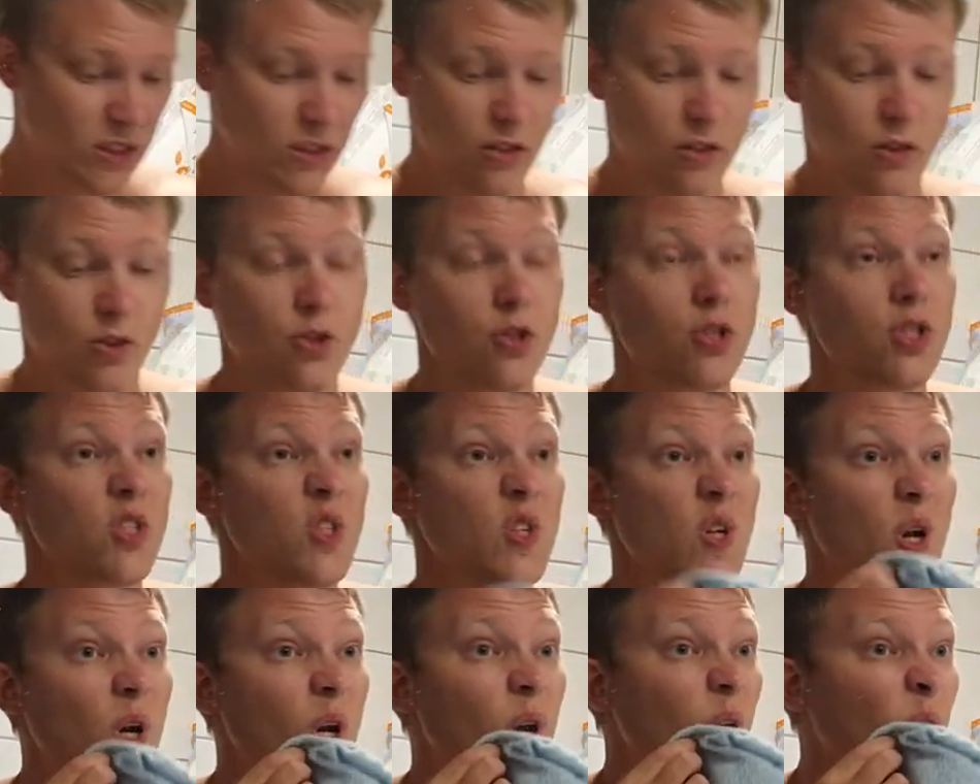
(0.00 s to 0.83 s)
Just
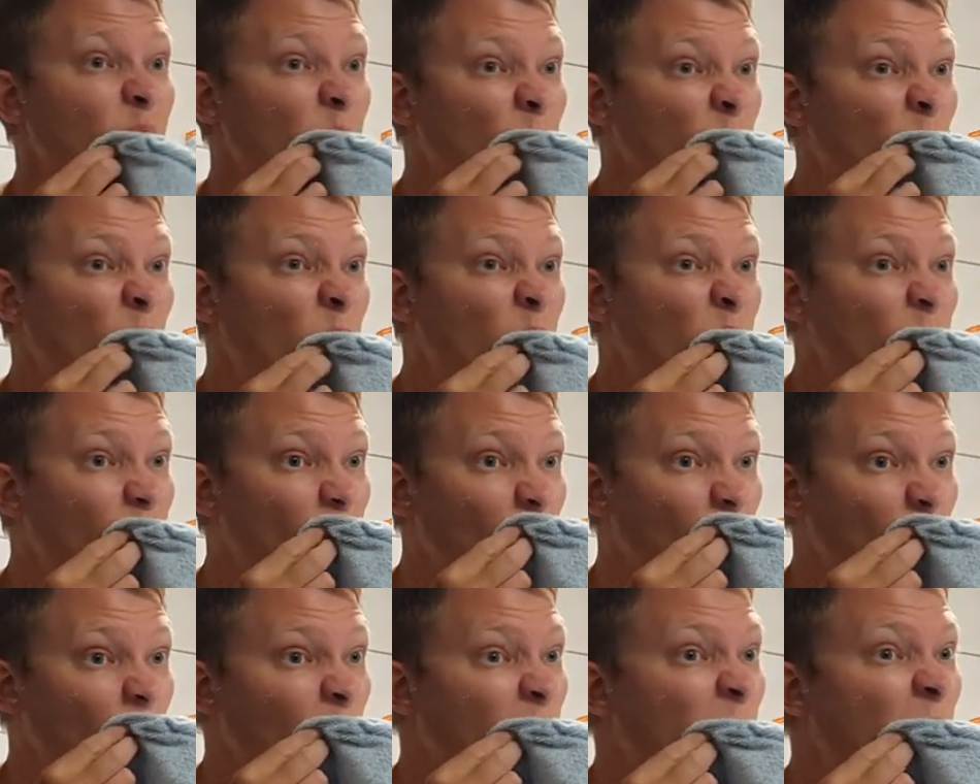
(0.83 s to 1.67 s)
taking a
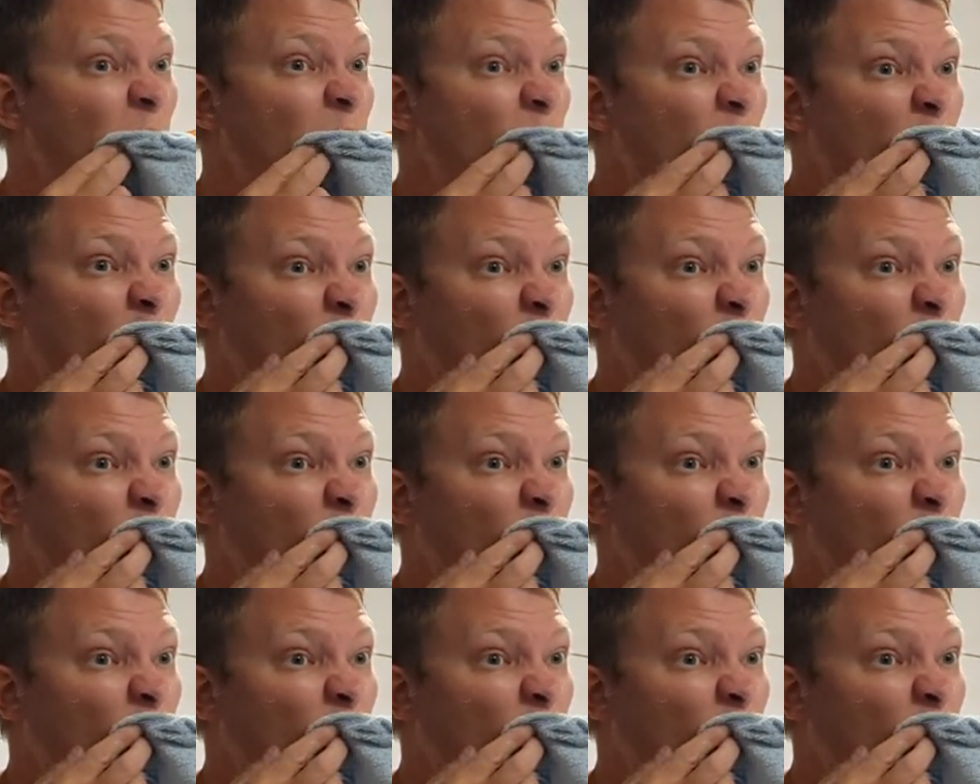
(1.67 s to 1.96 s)
tall.